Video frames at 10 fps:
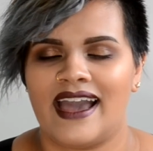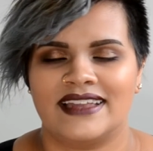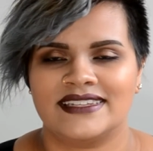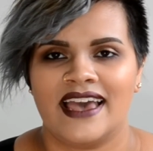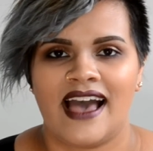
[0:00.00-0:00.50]

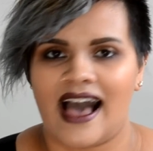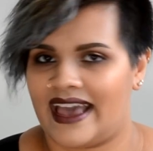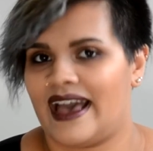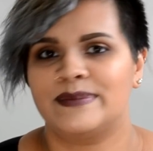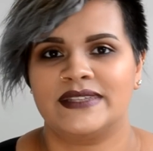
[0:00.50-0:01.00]
and I
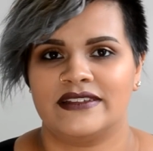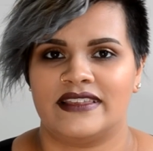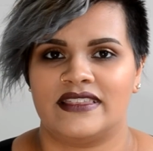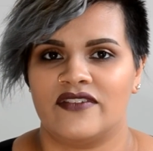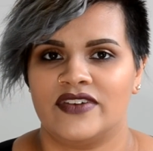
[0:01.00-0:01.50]
absolutely
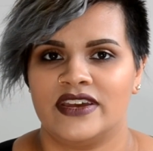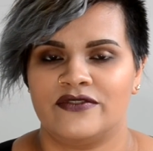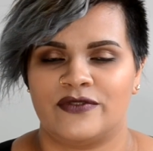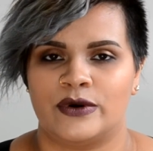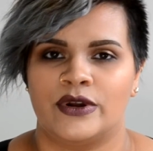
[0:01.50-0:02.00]
love it
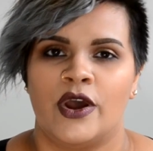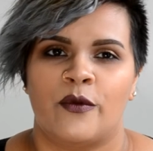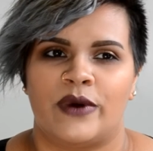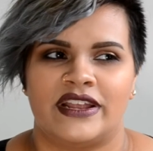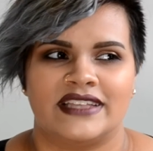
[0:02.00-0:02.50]
for
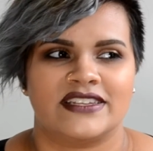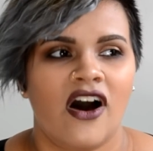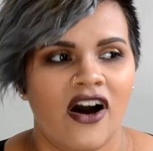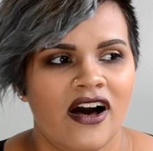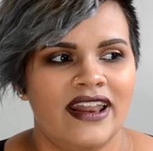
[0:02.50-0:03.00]
when it's
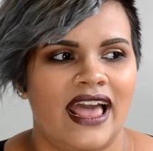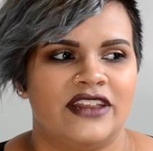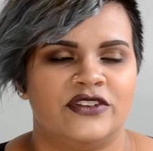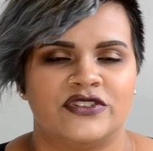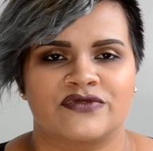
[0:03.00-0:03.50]
hot and
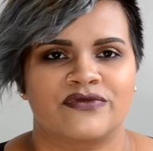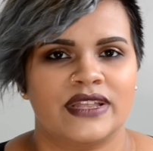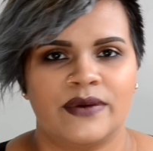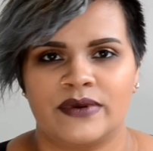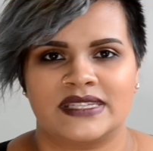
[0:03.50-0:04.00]
you just
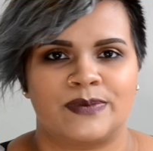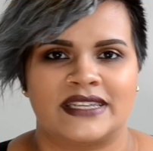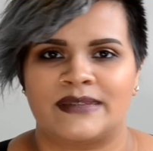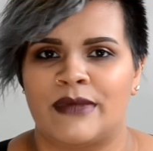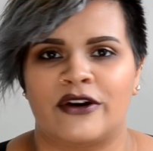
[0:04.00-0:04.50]
really want to spray
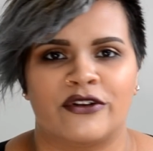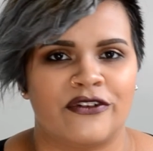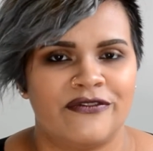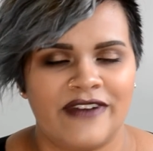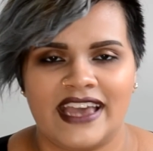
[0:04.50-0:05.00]
something on your
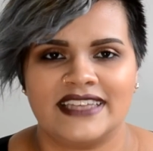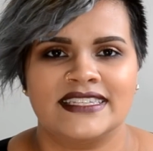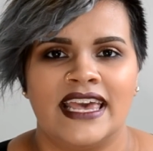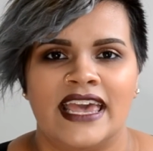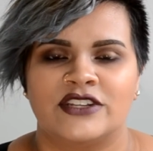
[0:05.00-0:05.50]
face
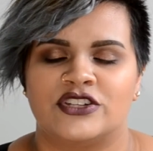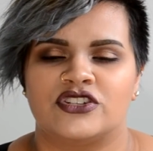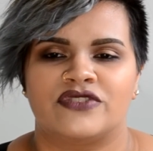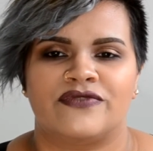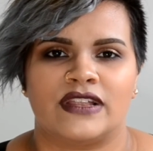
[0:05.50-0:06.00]
to
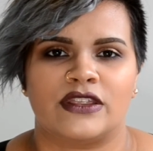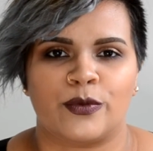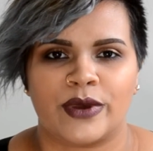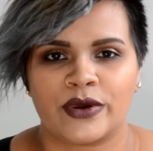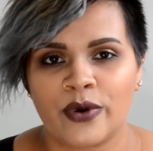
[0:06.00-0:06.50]
just feel a little
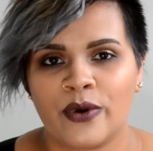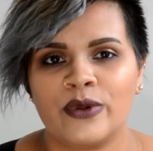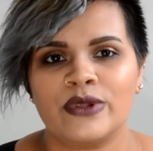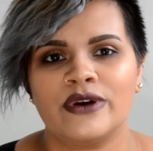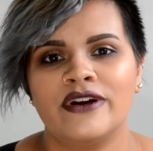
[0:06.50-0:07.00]
bit
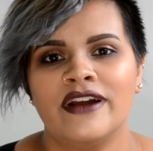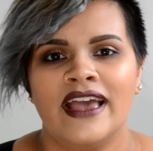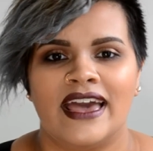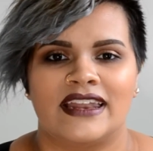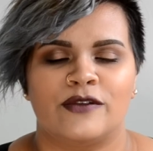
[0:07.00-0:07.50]
cooler
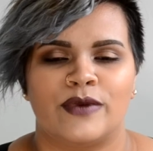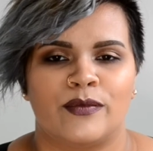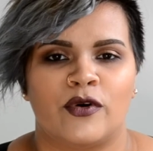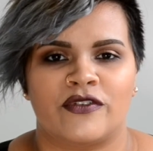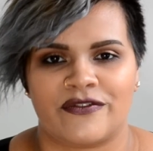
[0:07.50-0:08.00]
and a little bit
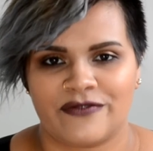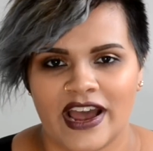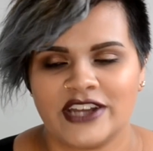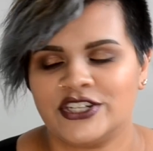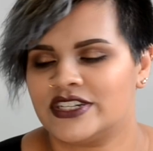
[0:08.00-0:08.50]
more
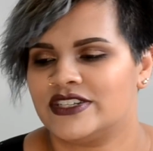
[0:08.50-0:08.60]
refreshed.